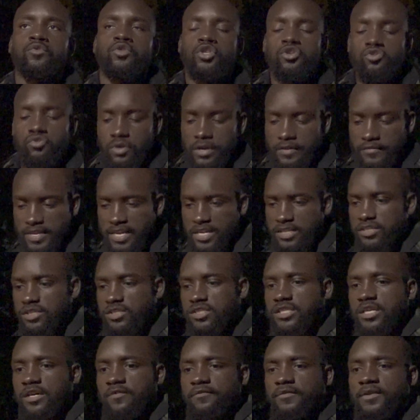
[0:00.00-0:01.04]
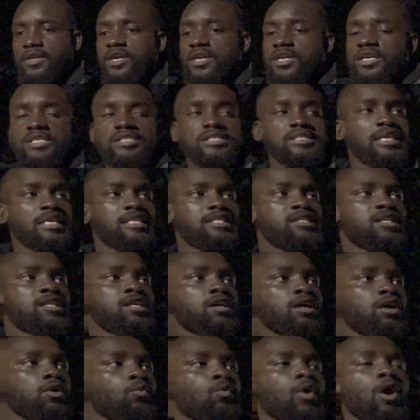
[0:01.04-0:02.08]
You have hid yourself. It says,
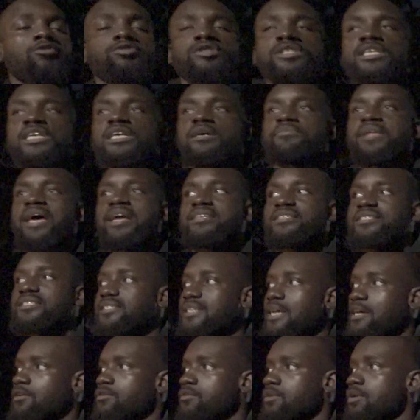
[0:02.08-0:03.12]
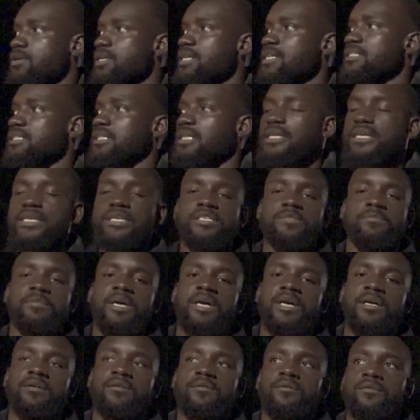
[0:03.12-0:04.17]
"A woe to him that is settled on his lees,
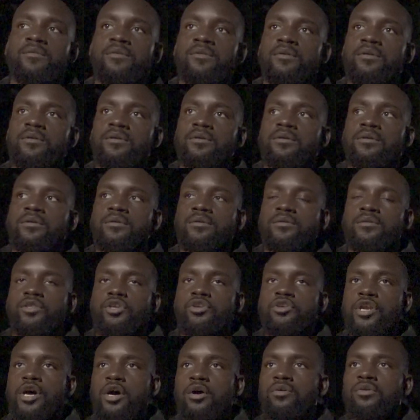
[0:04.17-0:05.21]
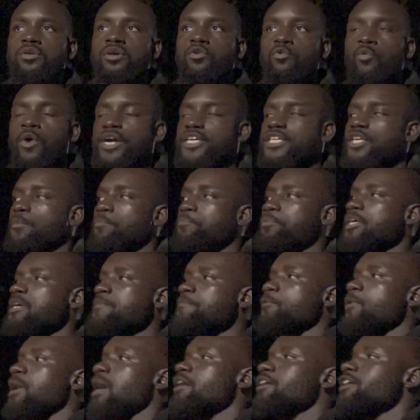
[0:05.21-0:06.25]
man." You know, where your
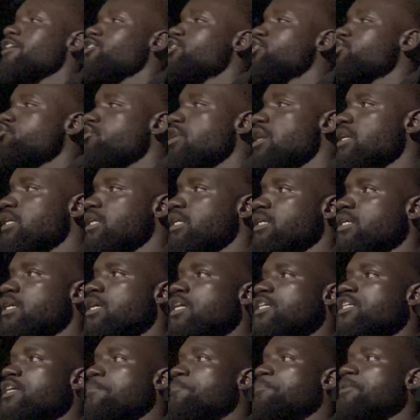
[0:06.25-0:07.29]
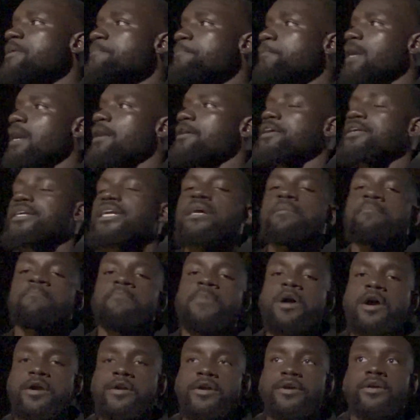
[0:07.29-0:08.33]
people out here struggling, your people out here getting
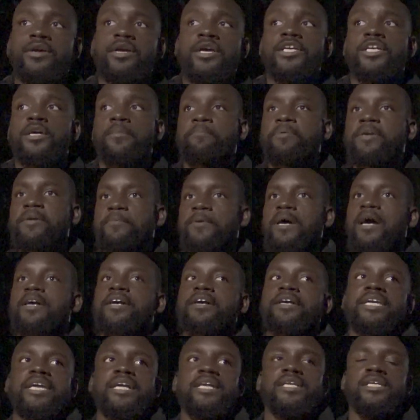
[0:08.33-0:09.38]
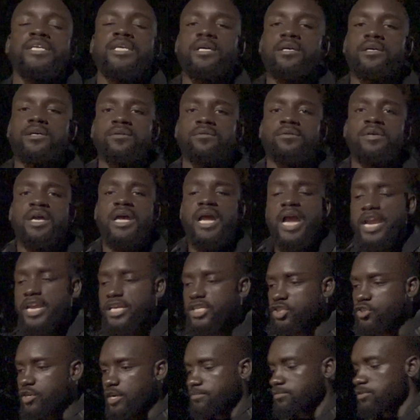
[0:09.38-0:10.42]
murdered, your people out here getting killed, and the
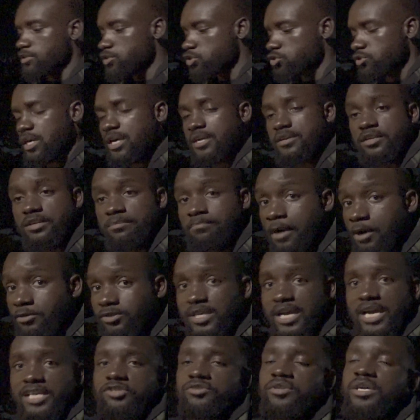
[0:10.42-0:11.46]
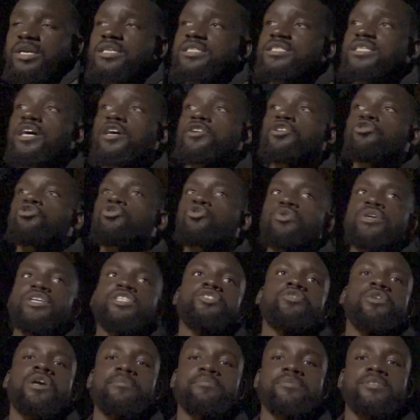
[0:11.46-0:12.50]
scripture is trying. The Most High is trying to tell you through His
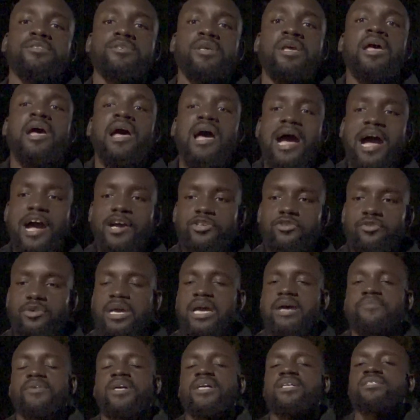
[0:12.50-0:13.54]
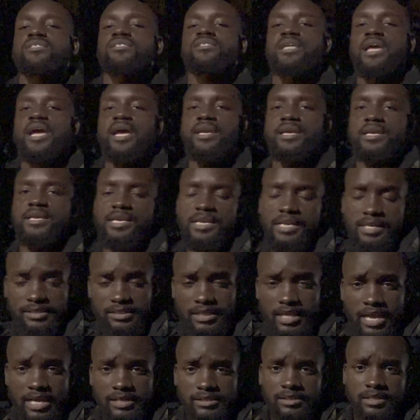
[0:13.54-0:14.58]
scriptures how you can have understanding in these
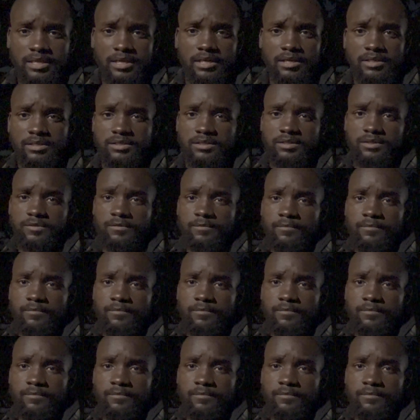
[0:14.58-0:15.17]
last days